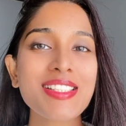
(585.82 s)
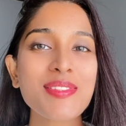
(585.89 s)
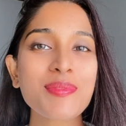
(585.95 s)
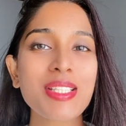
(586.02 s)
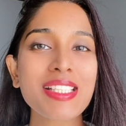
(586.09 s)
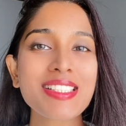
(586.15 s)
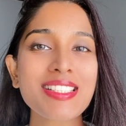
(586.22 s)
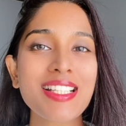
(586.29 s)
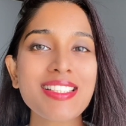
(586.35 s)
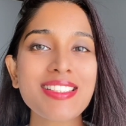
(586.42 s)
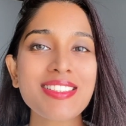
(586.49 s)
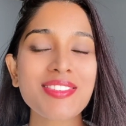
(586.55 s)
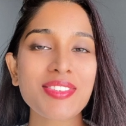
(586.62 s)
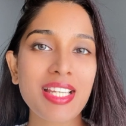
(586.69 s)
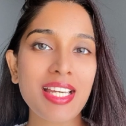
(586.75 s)
Brings
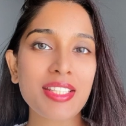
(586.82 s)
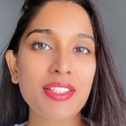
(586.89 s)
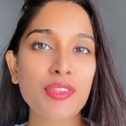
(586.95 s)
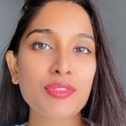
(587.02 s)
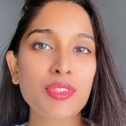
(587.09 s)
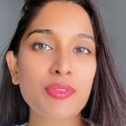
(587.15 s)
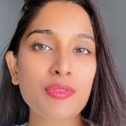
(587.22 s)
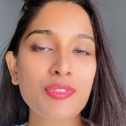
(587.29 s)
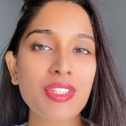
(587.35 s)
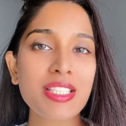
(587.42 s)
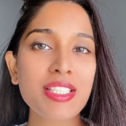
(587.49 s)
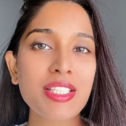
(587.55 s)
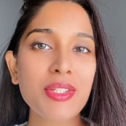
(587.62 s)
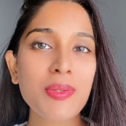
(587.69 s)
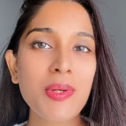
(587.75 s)
us to the end of the
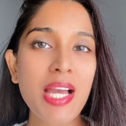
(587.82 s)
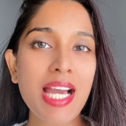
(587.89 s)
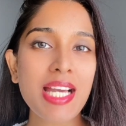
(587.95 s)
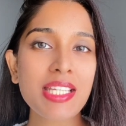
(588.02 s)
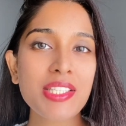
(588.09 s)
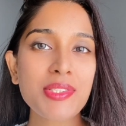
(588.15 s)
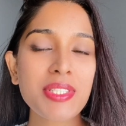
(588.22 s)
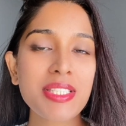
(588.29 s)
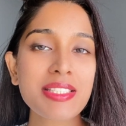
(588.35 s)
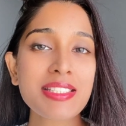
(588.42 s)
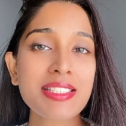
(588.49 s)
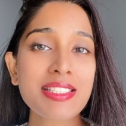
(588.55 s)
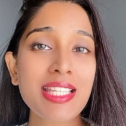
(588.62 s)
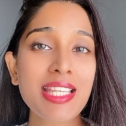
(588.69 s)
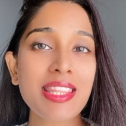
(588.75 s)
video, and you can
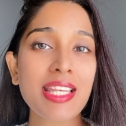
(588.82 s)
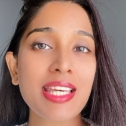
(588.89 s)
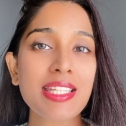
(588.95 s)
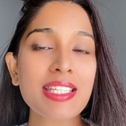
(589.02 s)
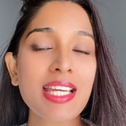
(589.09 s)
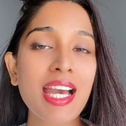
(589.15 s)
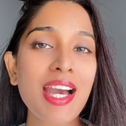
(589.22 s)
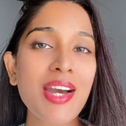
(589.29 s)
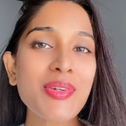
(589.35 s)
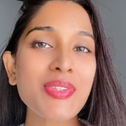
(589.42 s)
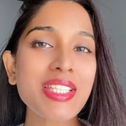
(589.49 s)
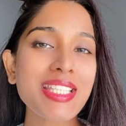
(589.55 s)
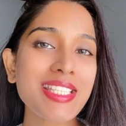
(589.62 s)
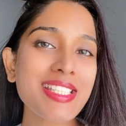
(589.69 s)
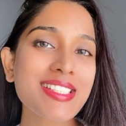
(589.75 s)
see that how
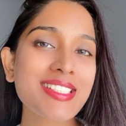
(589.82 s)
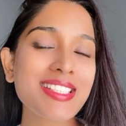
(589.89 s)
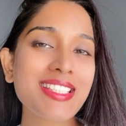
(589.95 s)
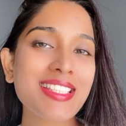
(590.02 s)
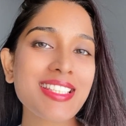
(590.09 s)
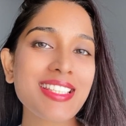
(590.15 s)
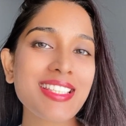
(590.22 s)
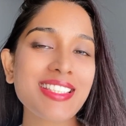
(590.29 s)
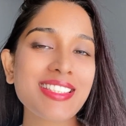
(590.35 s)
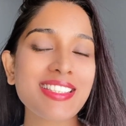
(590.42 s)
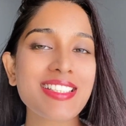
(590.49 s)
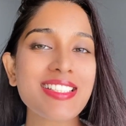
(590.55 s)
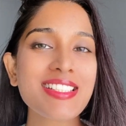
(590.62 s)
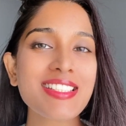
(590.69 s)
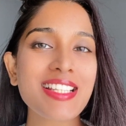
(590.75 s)
easy
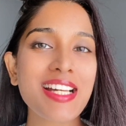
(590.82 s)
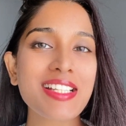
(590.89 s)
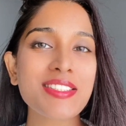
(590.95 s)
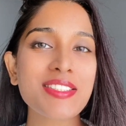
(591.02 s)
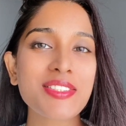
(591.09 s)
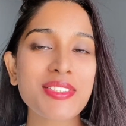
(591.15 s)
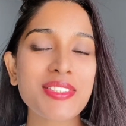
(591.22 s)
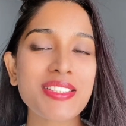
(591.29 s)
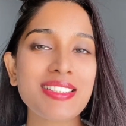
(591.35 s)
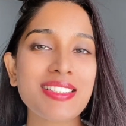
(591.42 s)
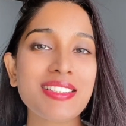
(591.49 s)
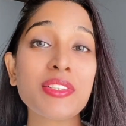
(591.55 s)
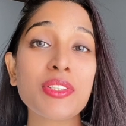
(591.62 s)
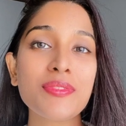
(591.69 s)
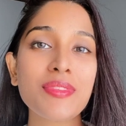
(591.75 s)
this
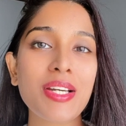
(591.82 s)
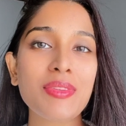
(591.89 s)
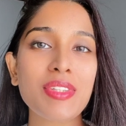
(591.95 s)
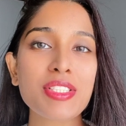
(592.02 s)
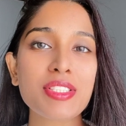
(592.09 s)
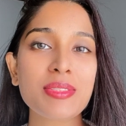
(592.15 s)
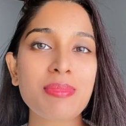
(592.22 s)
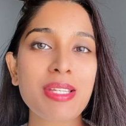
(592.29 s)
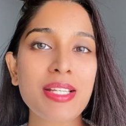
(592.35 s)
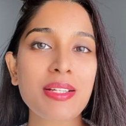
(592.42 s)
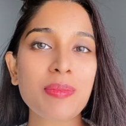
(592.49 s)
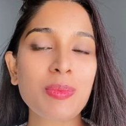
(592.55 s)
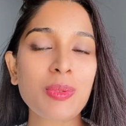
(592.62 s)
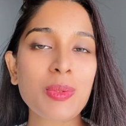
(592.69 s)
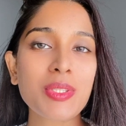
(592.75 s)
natural no foundation
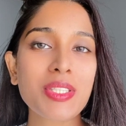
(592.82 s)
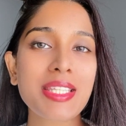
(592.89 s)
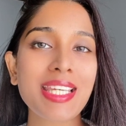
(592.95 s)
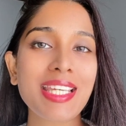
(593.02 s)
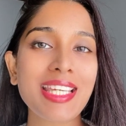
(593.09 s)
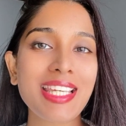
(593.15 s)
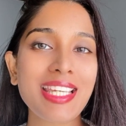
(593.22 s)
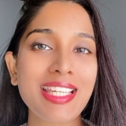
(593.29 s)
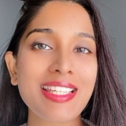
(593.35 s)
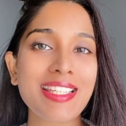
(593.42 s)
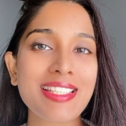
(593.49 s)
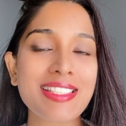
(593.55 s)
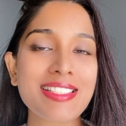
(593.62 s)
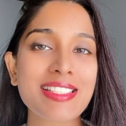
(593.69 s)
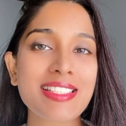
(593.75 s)
makeup look
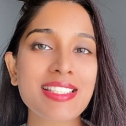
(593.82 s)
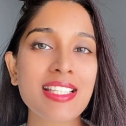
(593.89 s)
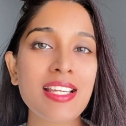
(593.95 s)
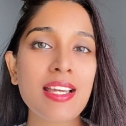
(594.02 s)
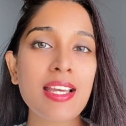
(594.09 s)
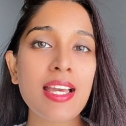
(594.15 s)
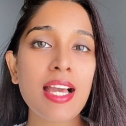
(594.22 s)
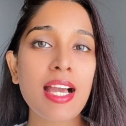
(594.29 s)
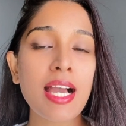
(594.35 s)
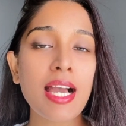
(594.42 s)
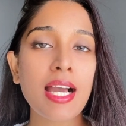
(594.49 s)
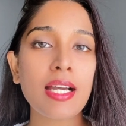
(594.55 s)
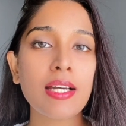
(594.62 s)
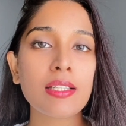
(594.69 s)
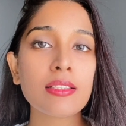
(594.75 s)
is.
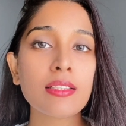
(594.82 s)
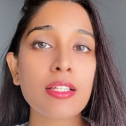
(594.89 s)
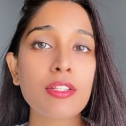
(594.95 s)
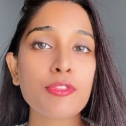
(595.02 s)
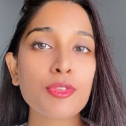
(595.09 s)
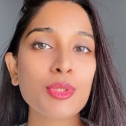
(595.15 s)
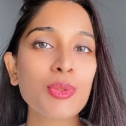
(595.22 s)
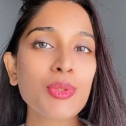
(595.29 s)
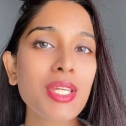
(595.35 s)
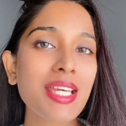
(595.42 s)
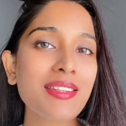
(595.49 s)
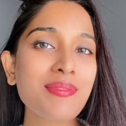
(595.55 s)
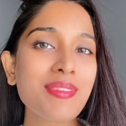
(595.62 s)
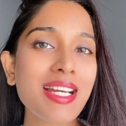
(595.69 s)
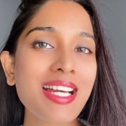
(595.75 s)
And if you look
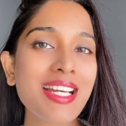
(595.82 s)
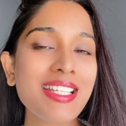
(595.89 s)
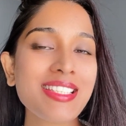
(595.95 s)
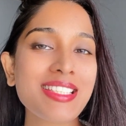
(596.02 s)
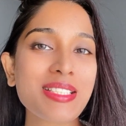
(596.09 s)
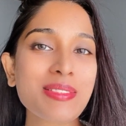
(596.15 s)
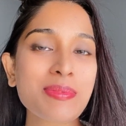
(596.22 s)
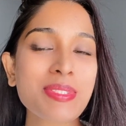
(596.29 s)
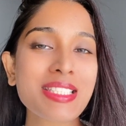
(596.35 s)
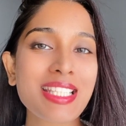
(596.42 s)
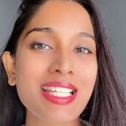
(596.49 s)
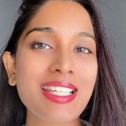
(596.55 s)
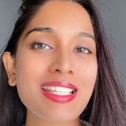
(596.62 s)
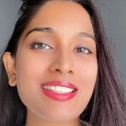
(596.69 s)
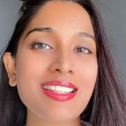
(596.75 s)
at my
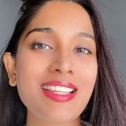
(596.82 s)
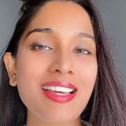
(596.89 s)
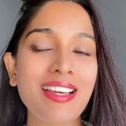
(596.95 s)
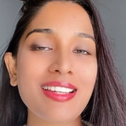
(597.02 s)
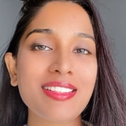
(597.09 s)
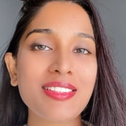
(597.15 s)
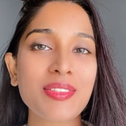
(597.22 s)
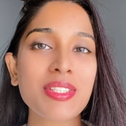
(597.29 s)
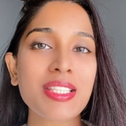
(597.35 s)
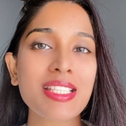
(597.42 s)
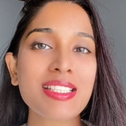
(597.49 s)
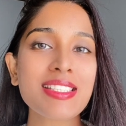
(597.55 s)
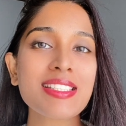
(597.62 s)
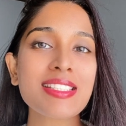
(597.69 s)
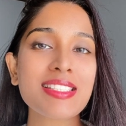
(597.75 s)
lipstick, then you
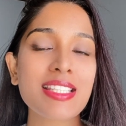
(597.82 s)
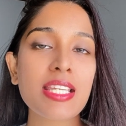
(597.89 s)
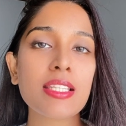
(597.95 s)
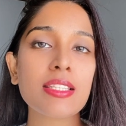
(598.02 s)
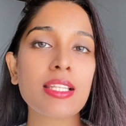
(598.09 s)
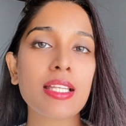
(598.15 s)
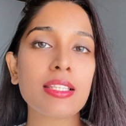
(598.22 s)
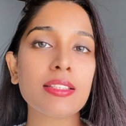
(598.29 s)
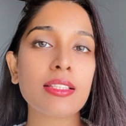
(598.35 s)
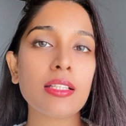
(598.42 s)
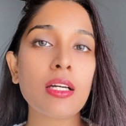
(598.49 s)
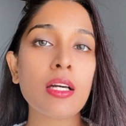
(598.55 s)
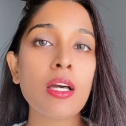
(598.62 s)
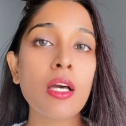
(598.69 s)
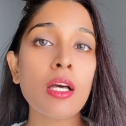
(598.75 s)
can see that
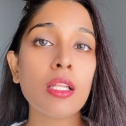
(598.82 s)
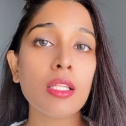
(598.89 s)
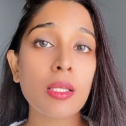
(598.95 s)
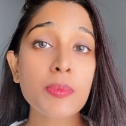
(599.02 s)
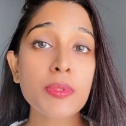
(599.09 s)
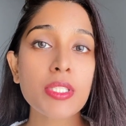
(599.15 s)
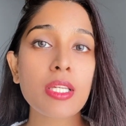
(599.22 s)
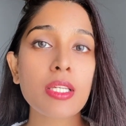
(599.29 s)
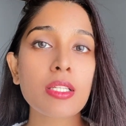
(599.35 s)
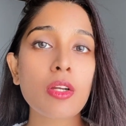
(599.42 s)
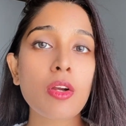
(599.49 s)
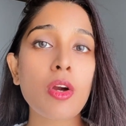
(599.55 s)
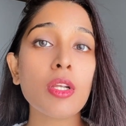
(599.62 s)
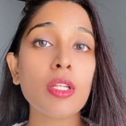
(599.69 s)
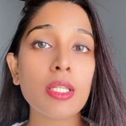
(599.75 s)
the lipstick
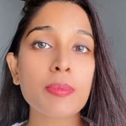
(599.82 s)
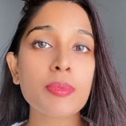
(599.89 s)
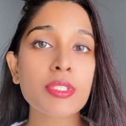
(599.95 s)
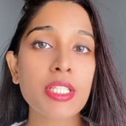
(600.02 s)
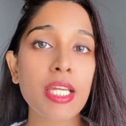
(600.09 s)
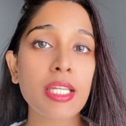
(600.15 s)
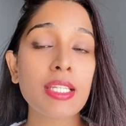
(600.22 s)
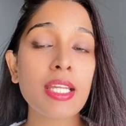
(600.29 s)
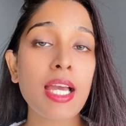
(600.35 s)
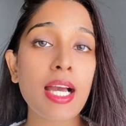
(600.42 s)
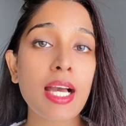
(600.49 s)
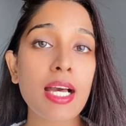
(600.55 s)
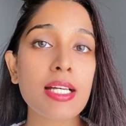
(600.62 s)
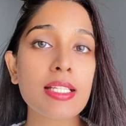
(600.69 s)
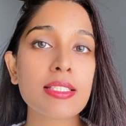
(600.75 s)
or lip stain
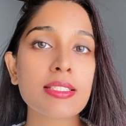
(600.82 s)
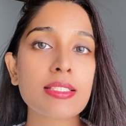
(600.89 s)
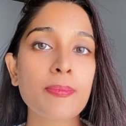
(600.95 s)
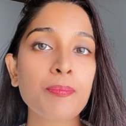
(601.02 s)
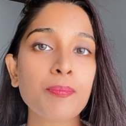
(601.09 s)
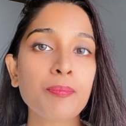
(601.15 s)
has